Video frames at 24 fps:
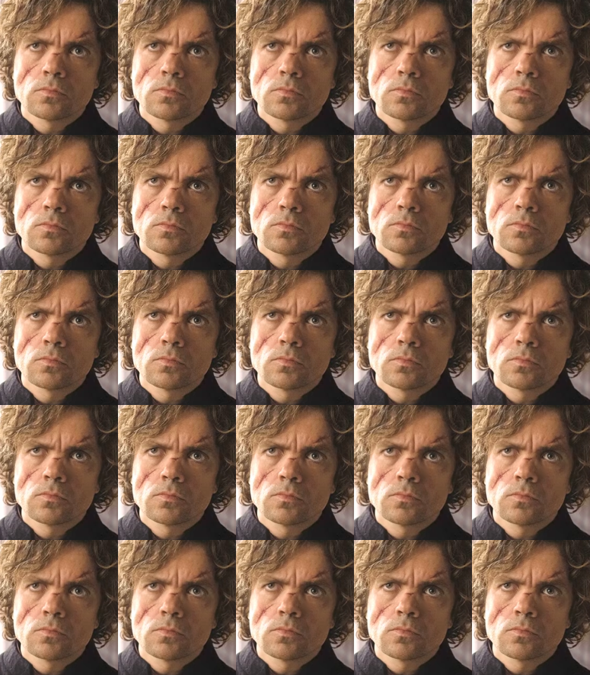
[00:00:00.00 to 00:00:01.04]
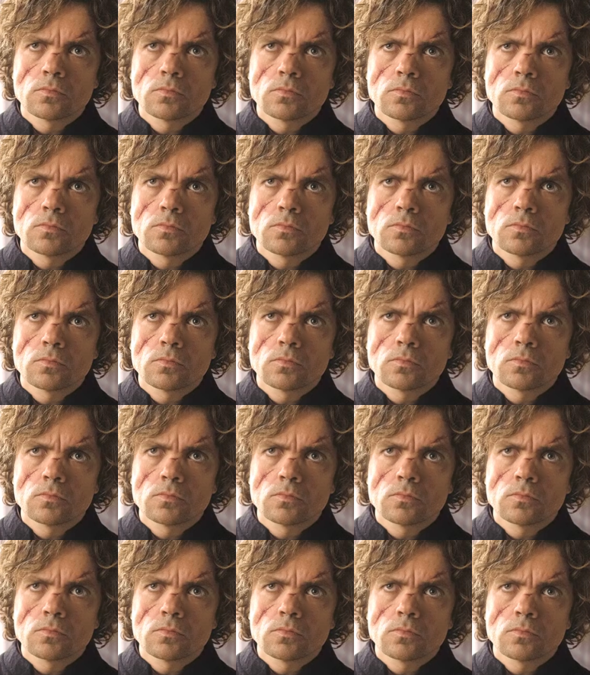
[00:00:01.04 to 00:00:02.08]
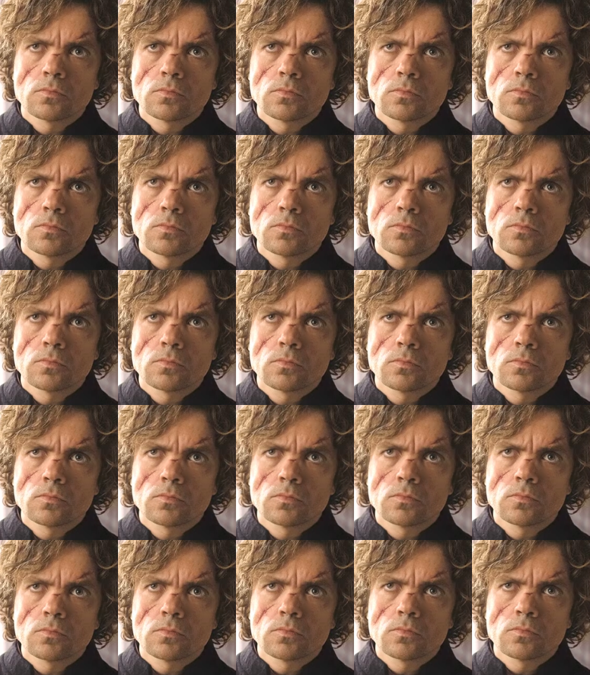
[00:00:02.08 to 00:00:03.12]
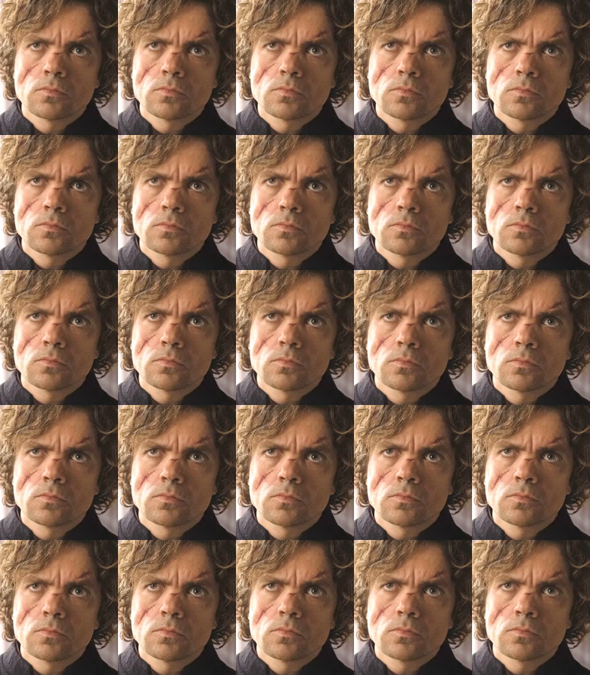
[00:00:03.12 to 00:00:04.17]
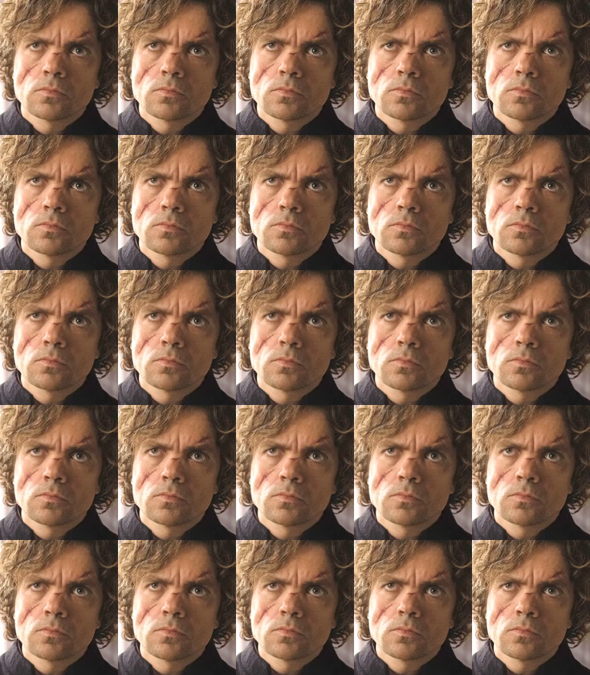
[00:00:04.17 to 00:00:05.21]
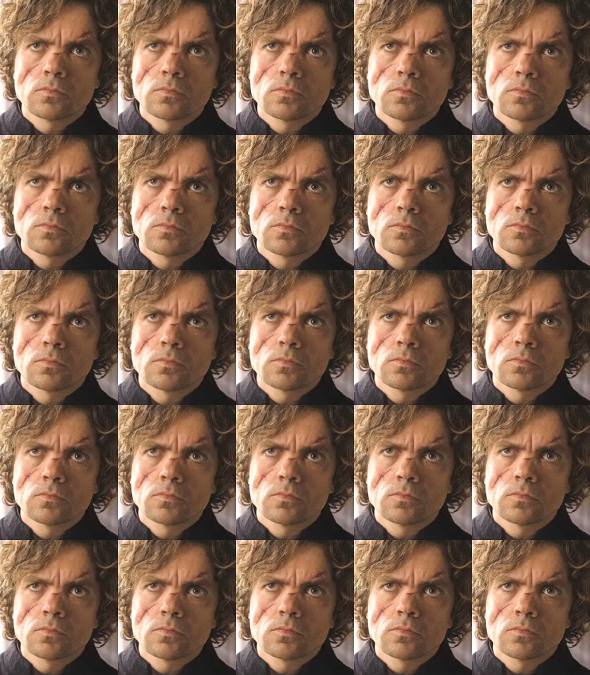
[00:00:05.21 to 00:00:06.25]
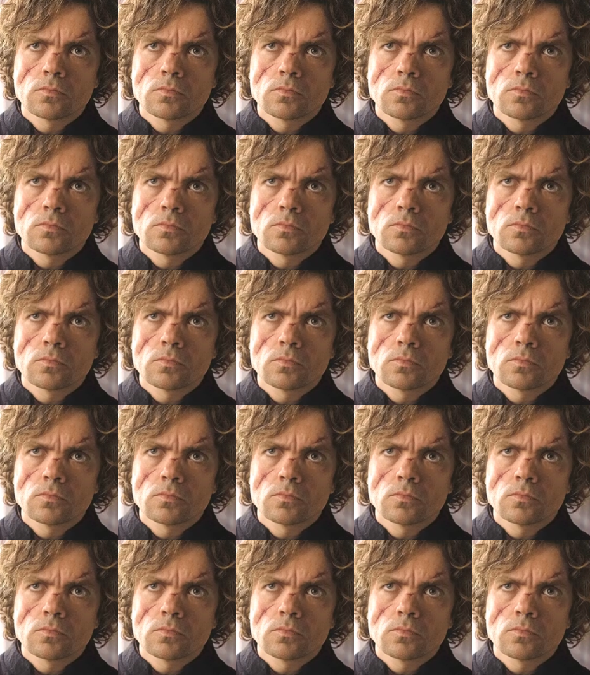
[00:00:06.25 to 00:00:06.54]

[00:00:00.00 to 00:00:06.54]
This person isn't speaking.